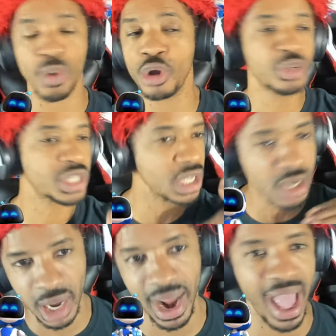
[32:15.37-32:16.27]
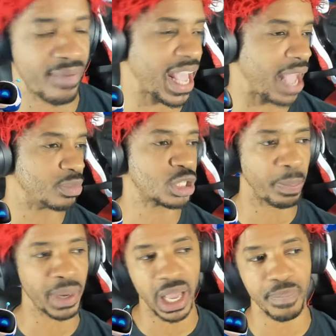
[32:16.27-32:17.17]
bro. You're still gonna have games to
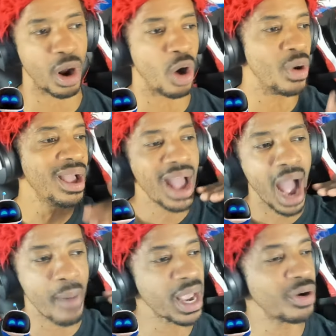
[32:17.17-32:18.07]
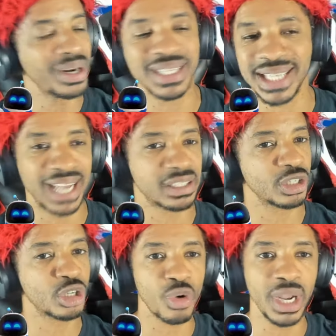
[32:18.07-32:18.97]
play, bro. I'm hearing
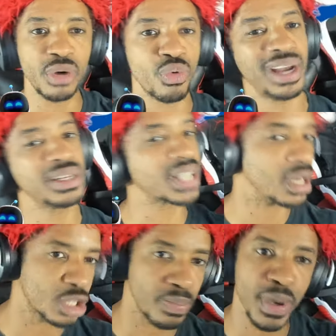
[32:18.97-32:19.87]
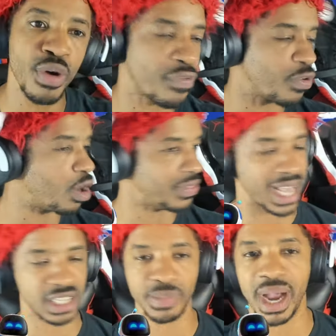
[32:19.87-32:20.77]
Assassin's Creed runs and looks beautiful on the
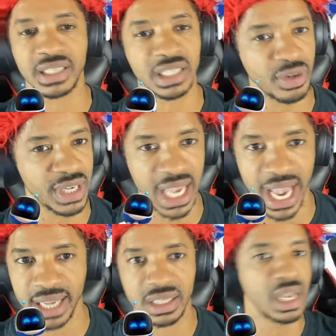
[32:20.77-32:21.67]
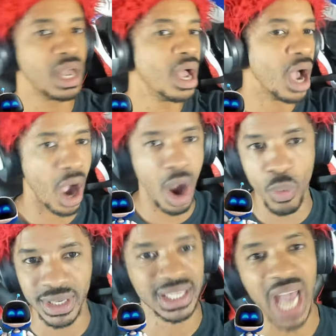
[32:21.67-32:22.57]
Xbox Series X. Uh,
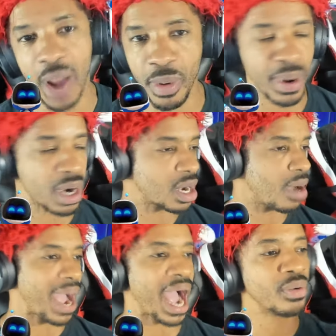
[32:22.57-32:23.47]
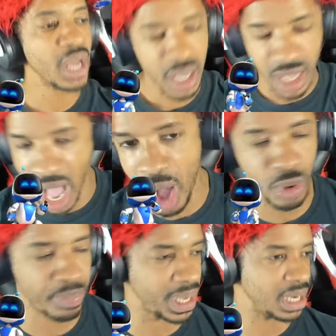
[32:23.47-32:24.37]
when Cyberpunk come out, y'all
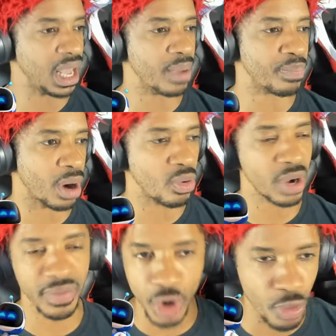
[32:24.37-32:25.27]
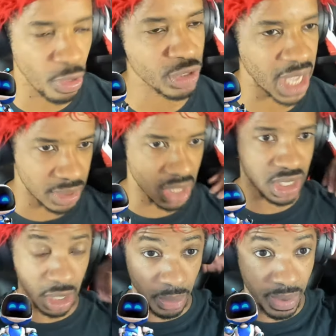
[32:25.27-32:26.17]
would be lit, bro, even though those games are
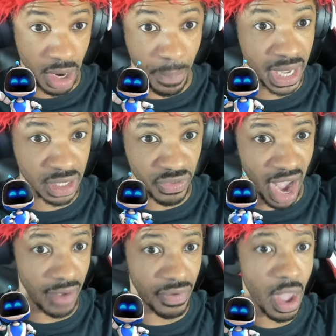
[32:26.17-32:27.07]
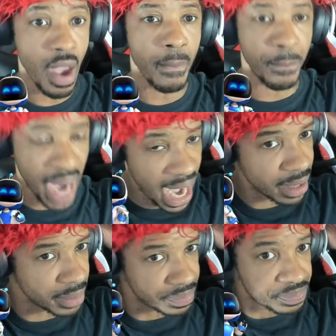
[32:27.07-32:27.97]
still gonna be on the PS5. But